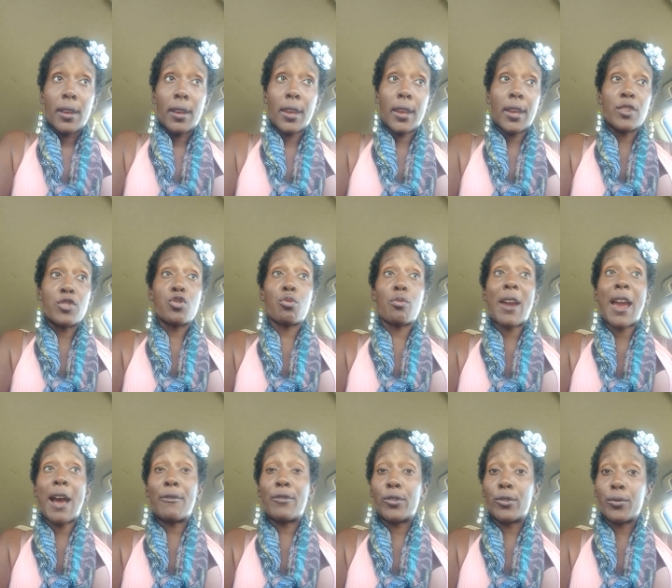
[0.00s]
and
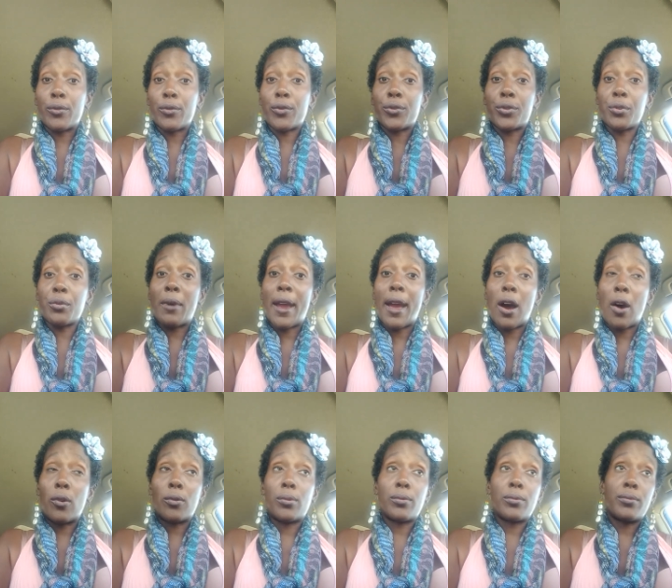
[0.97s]
traveled
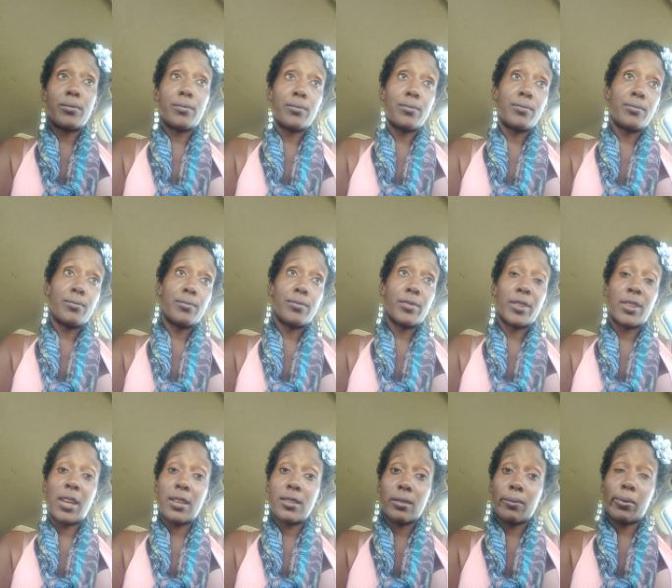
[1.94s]
throughout
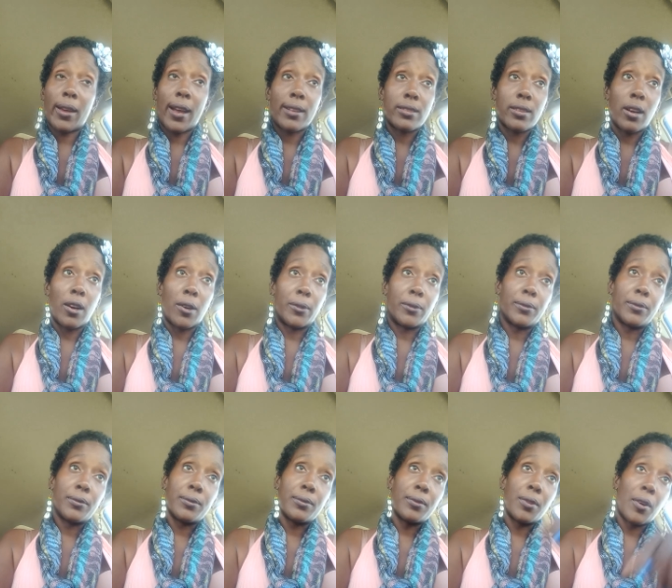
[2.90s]
Giza Plateau.
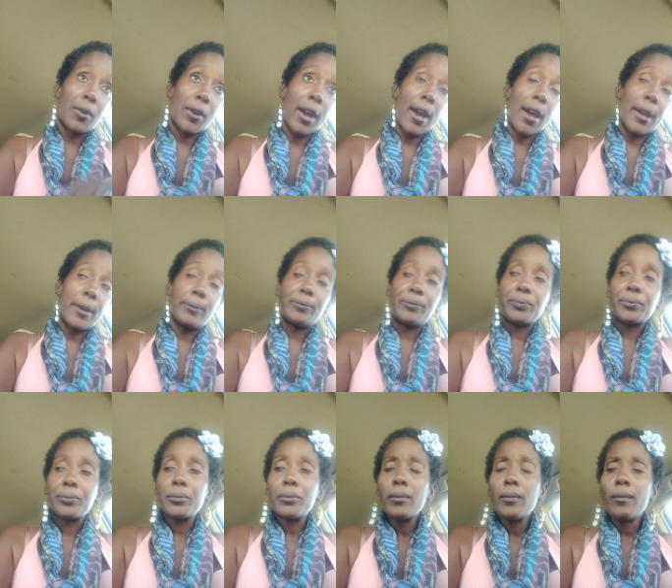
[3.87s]
Okay,
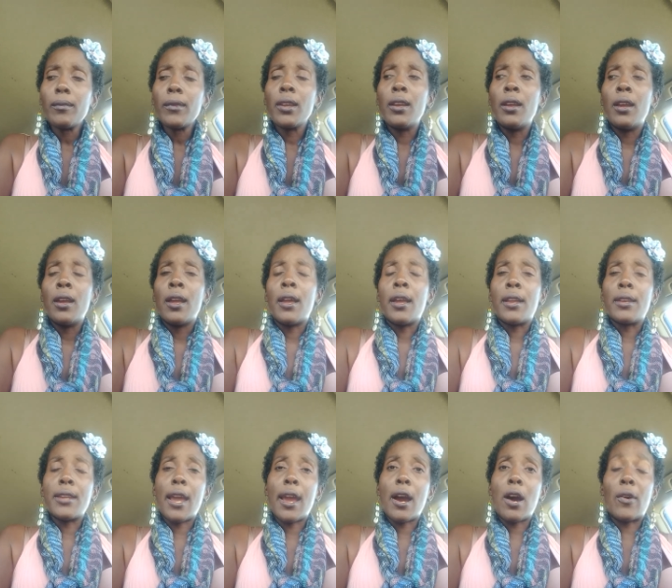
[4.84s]

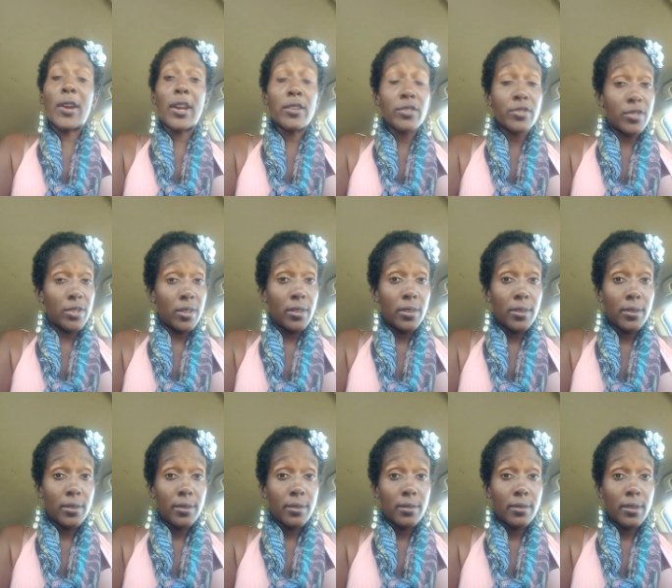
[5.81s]
now energy
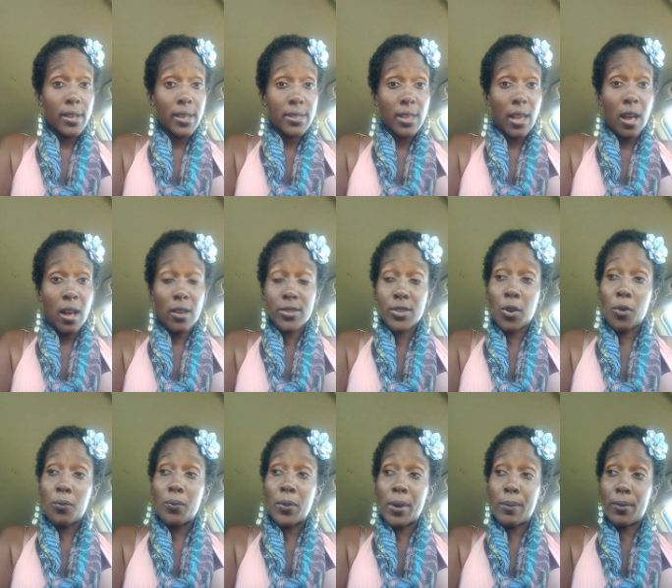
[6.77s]
is also
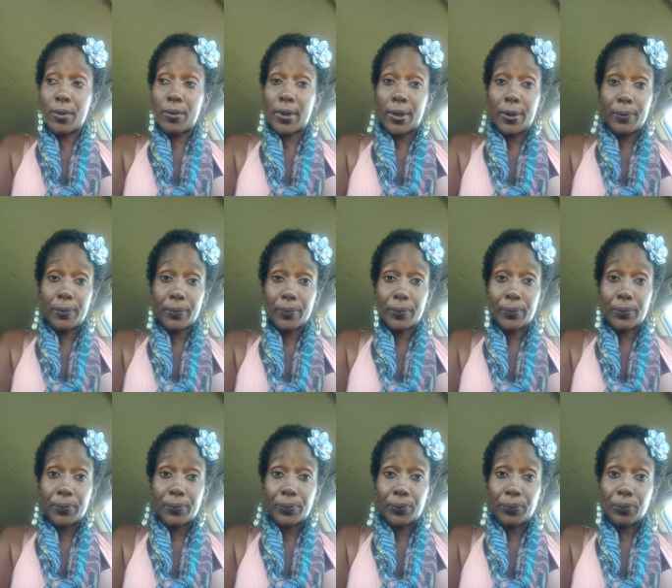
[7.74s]
memory.
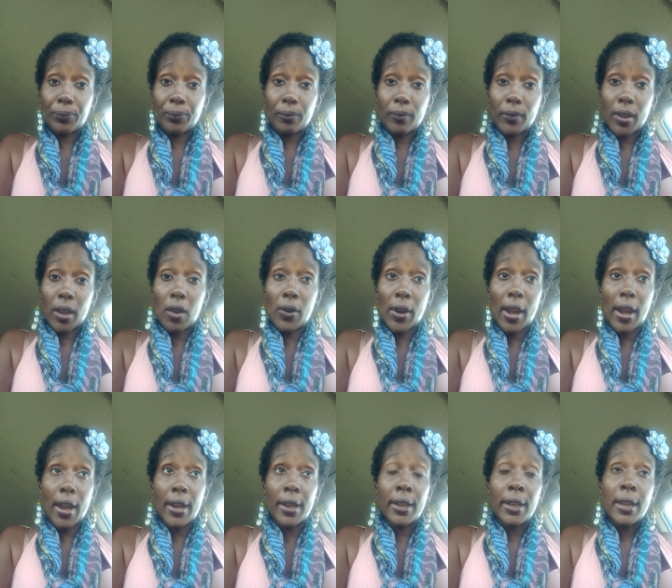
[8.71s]

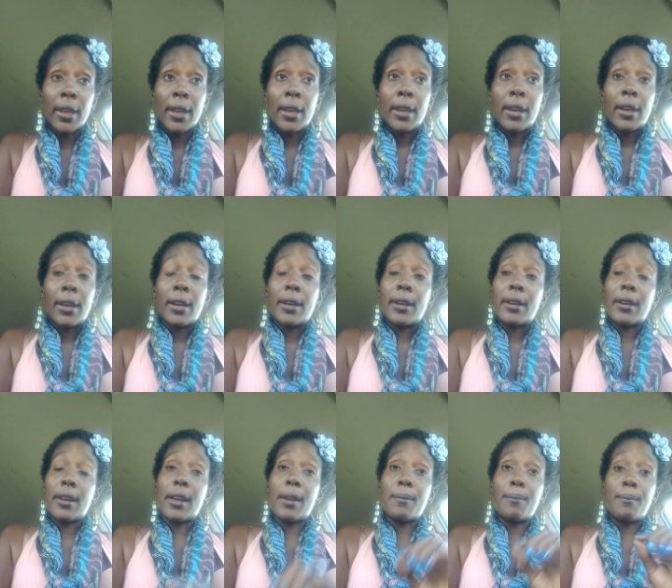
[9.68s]
Okay,
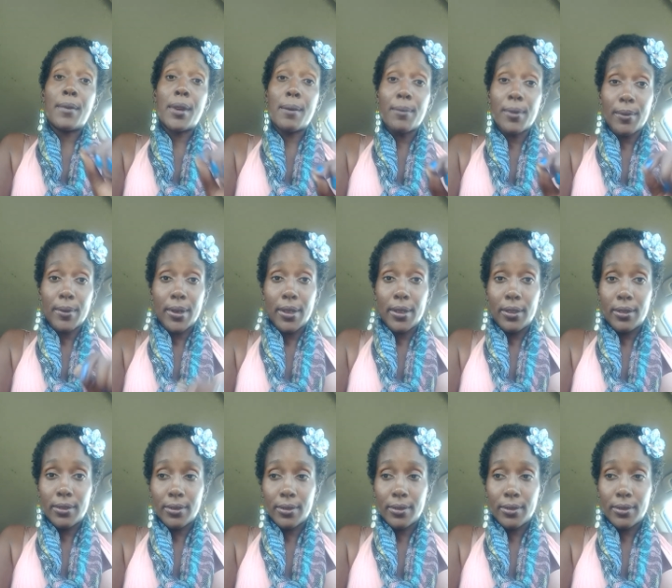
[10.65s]
and memory